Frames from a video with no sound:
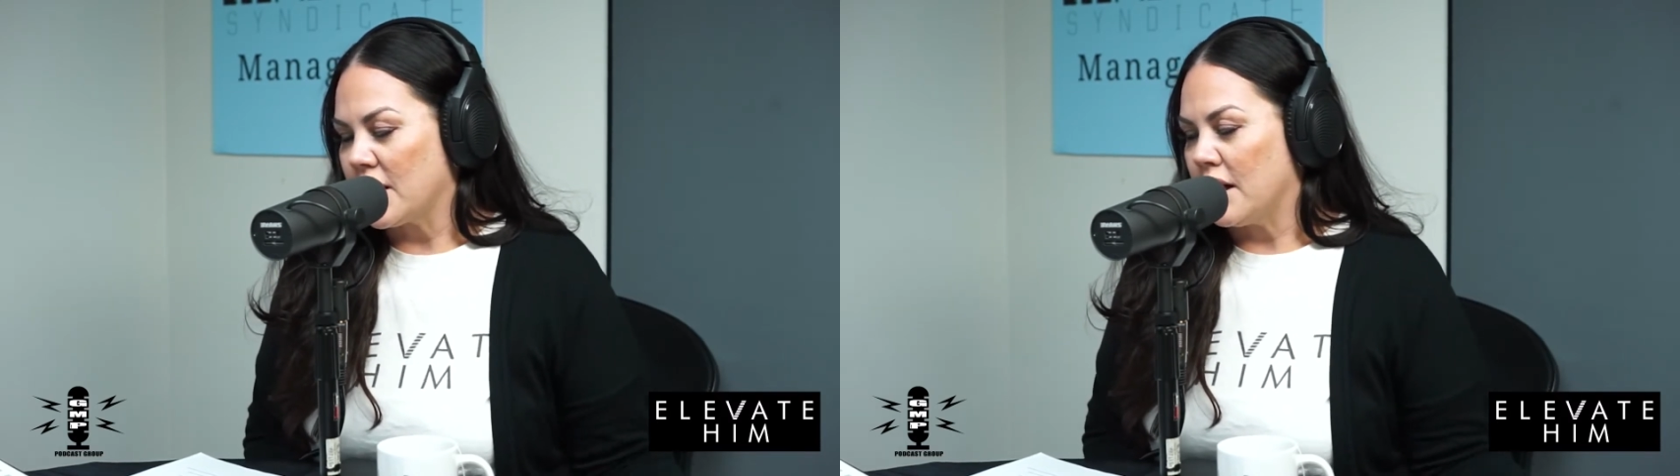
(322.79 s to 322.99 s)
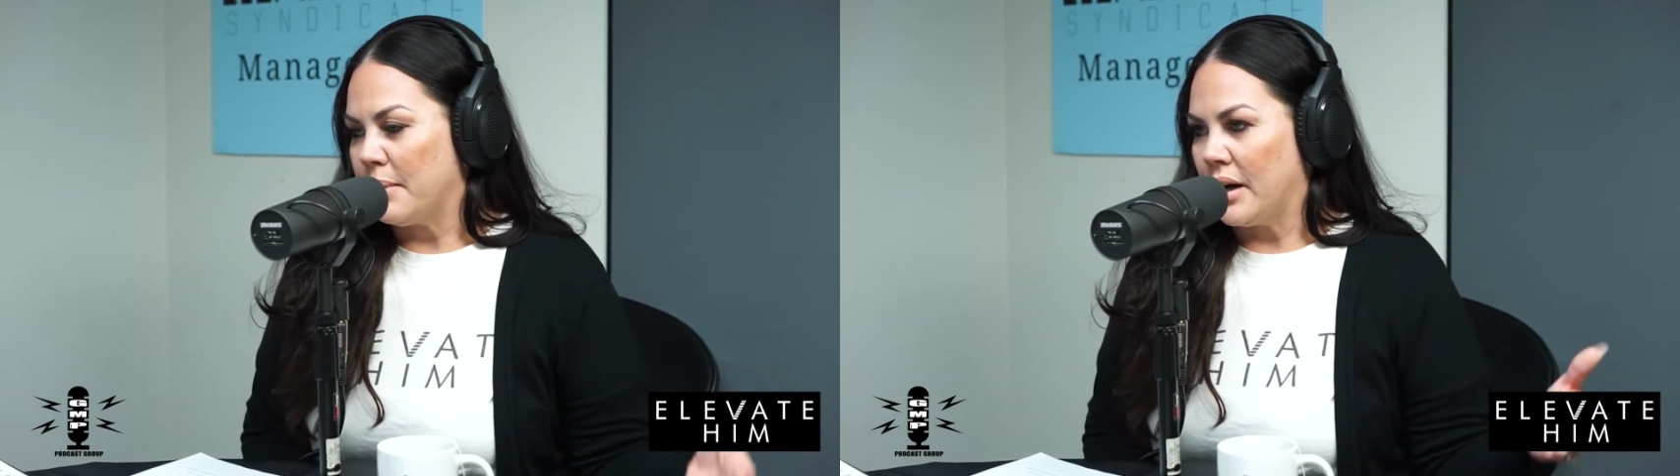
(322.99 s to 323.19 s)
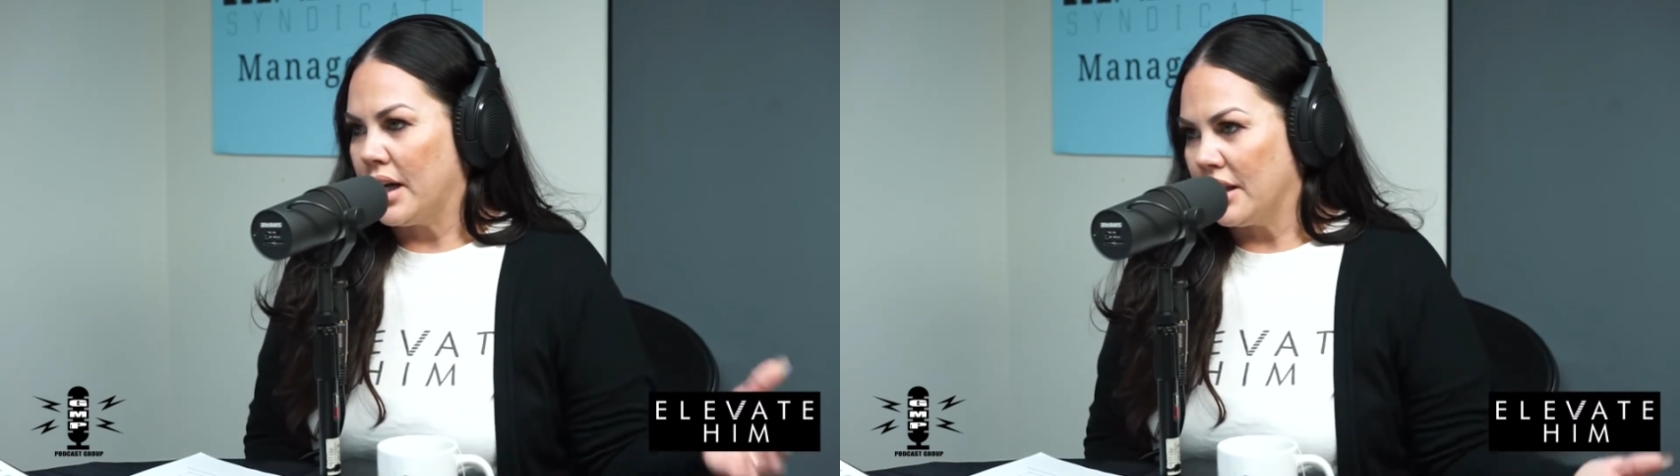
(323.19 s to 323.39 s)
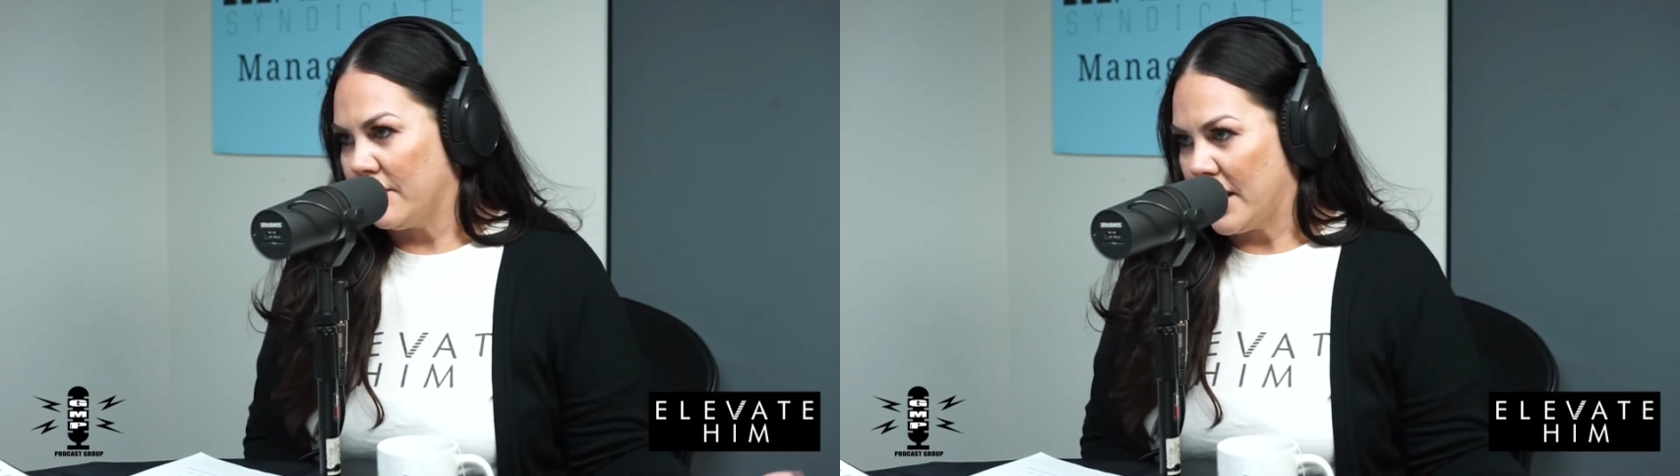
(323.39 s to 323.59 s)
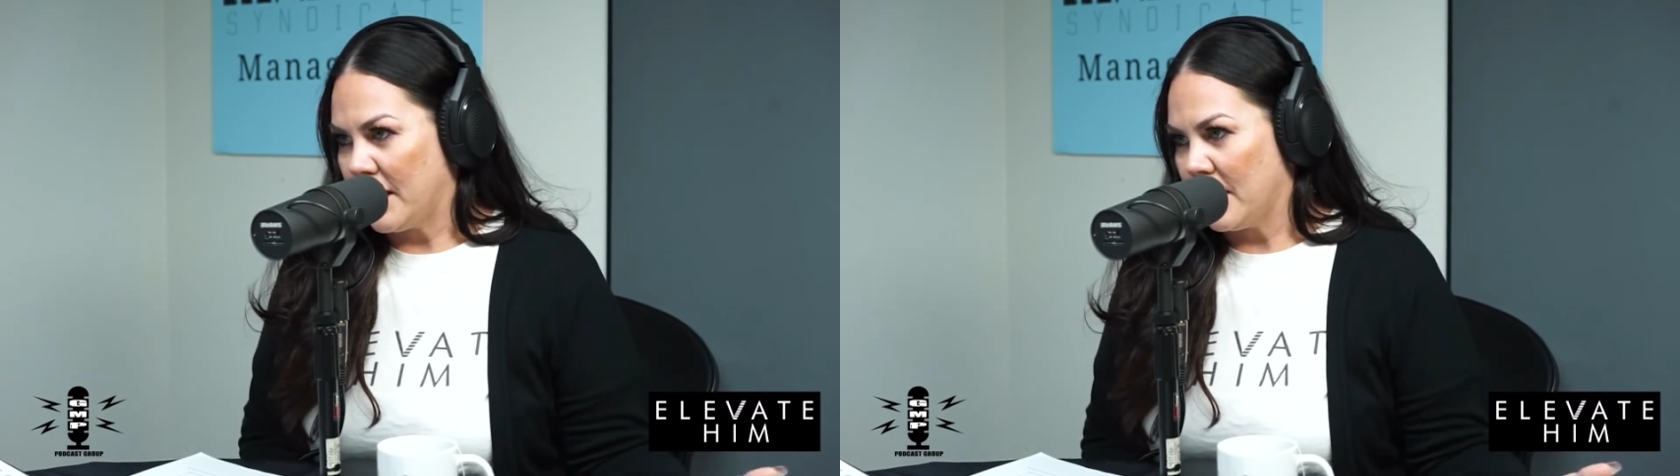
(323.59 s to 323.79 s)
about
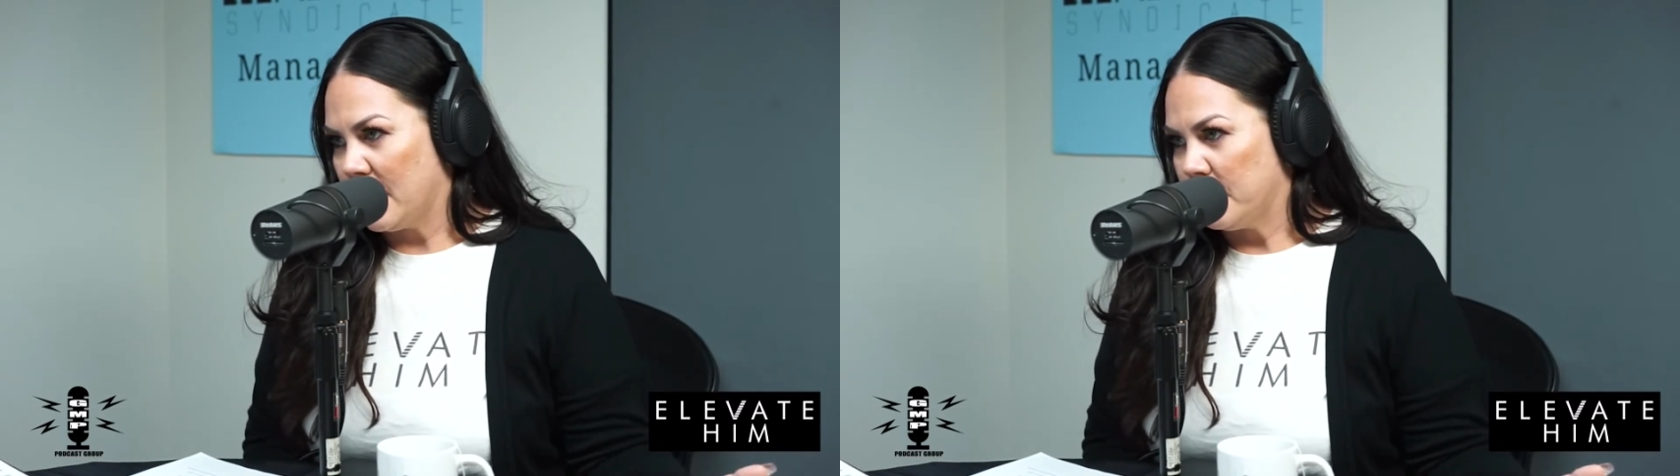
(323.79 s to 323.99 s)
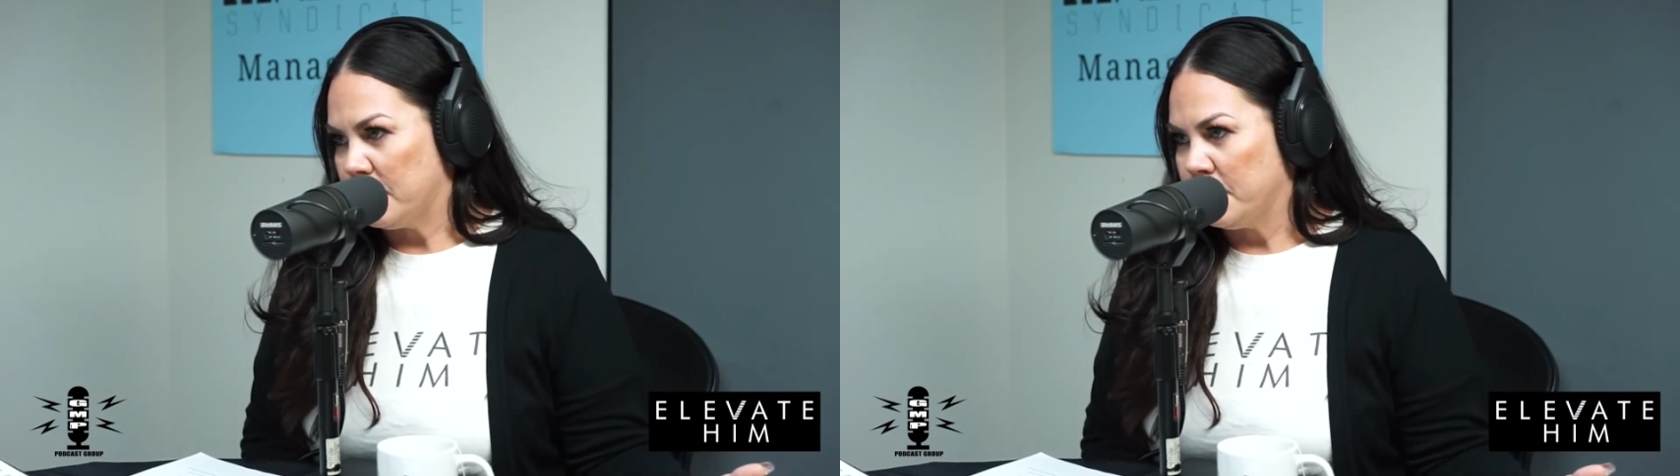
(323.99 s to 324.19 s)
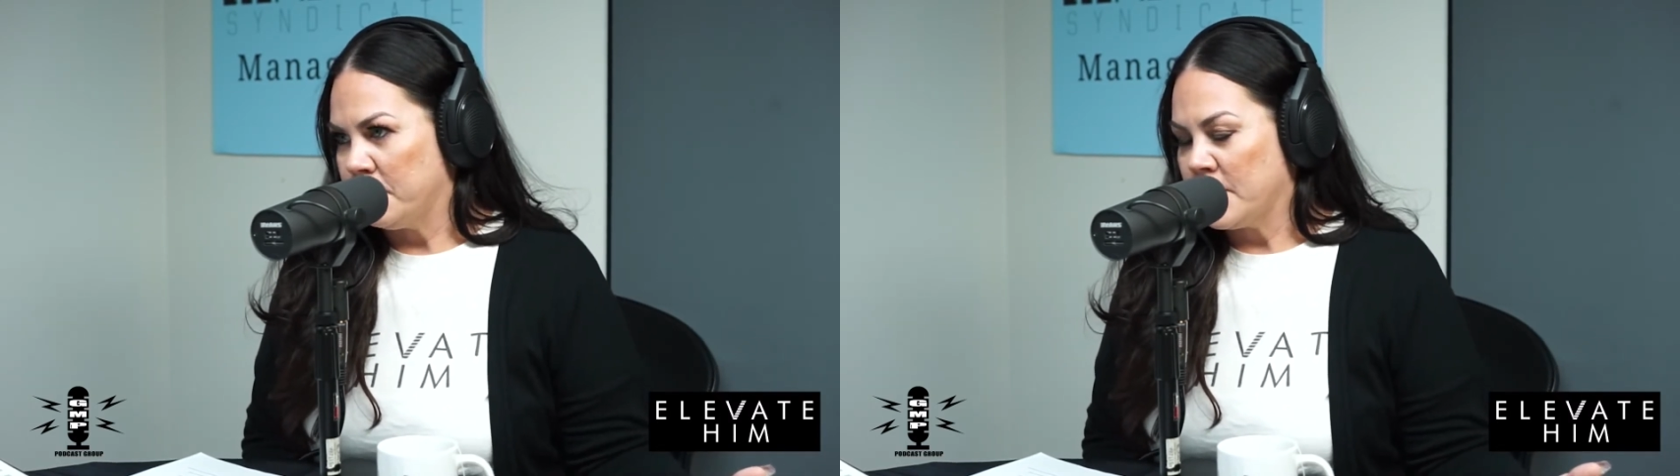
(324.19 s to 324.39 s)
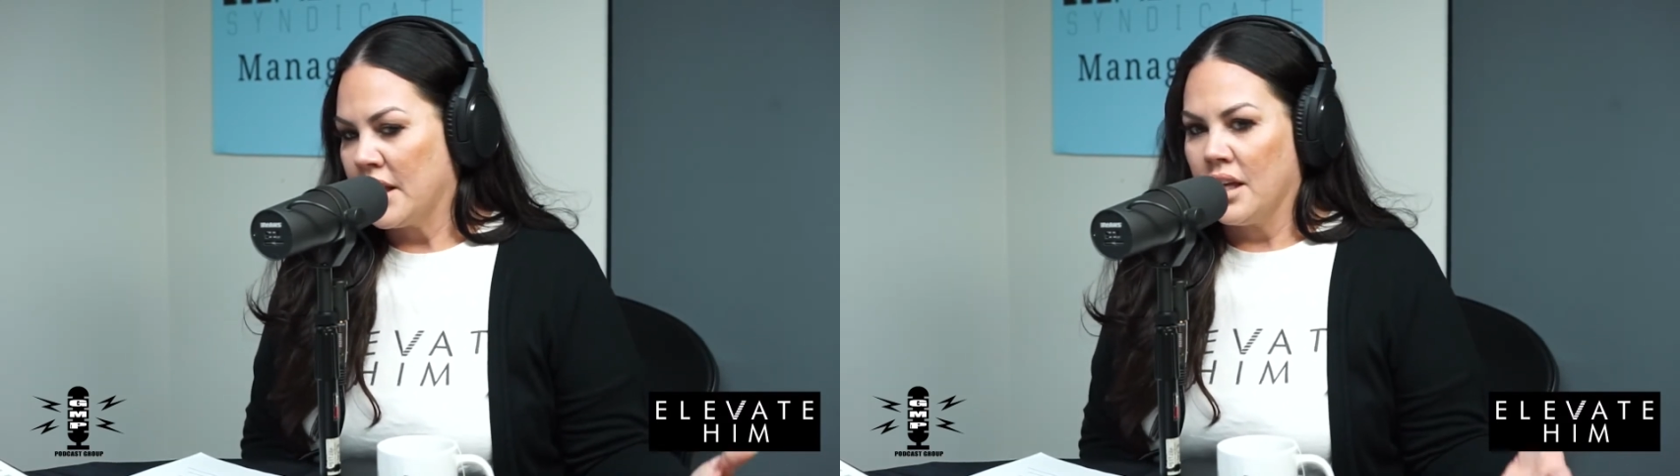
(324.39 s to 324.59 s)
Elevate Him,